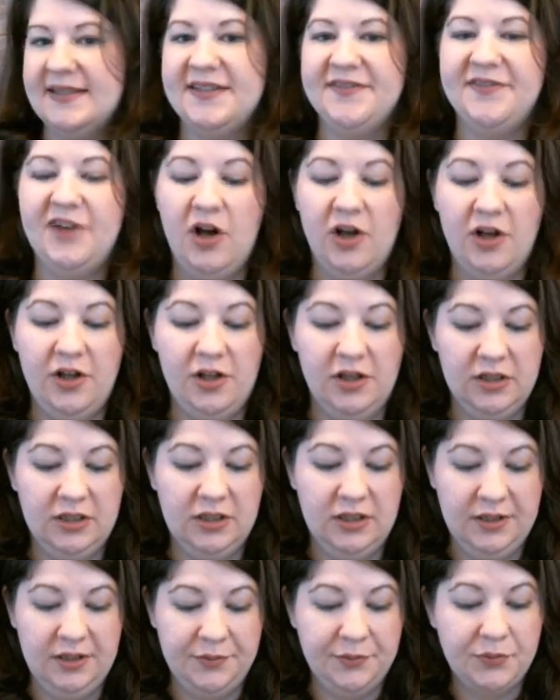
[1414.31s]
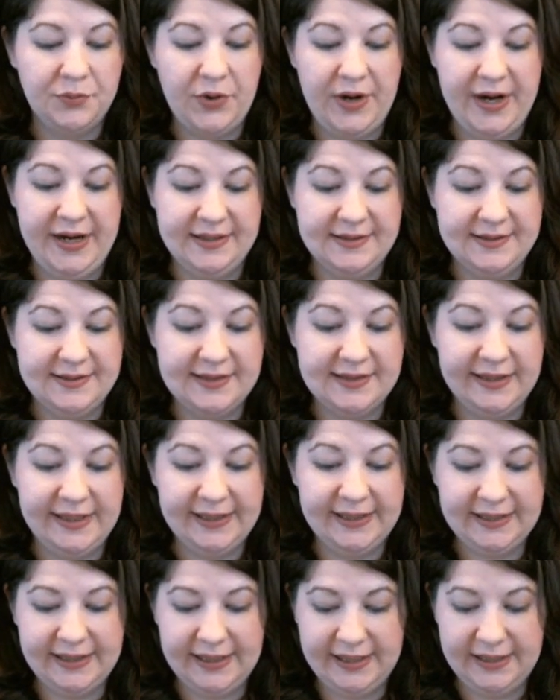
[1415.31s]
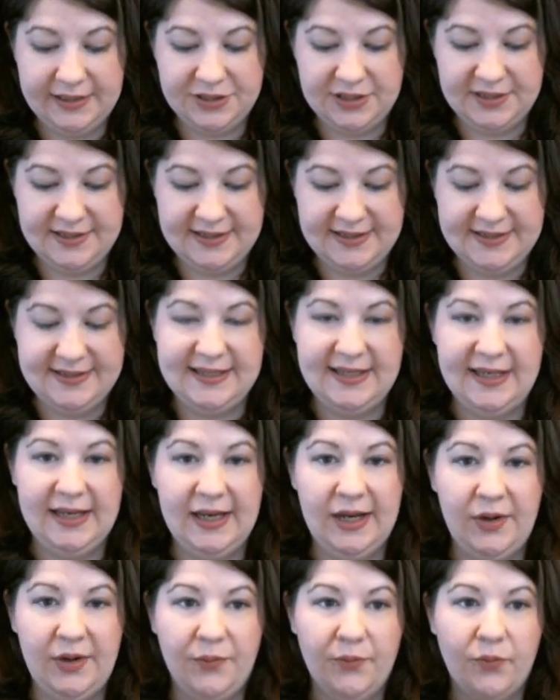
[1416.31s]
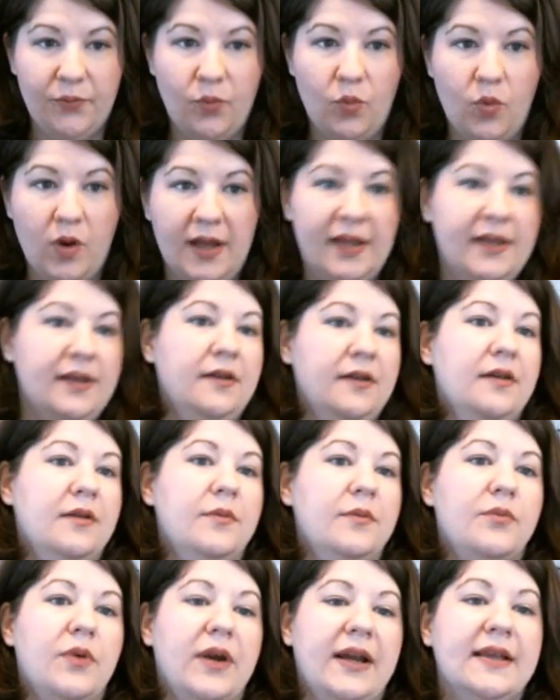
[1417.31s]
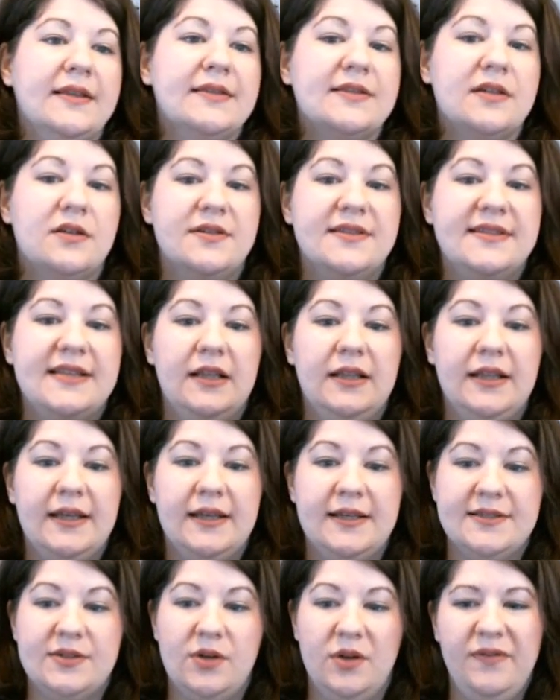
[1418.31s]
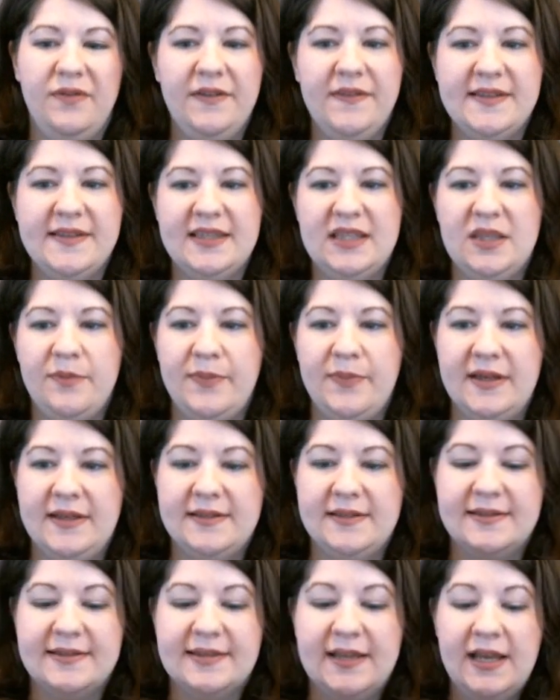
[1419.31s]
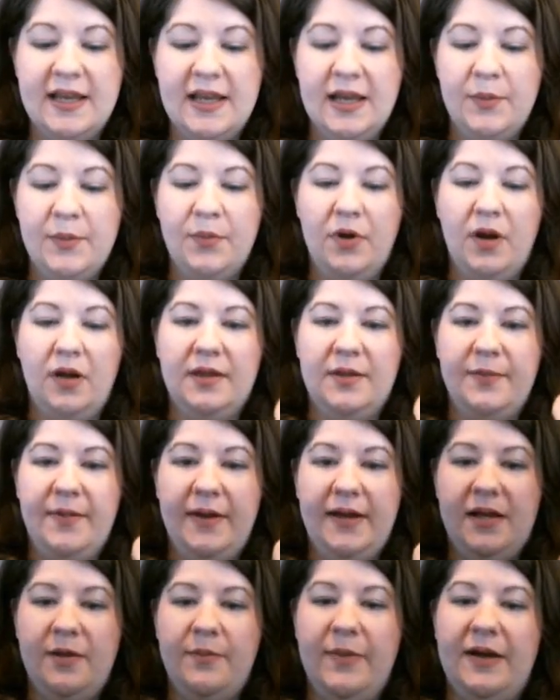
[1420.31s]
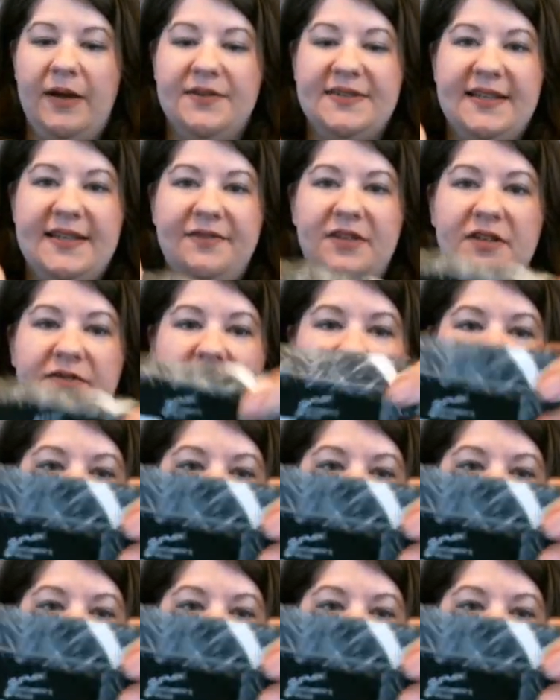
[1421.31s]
of all brands lately just to see what brands are selling. So I found this at the bins, probably paid about seventy-five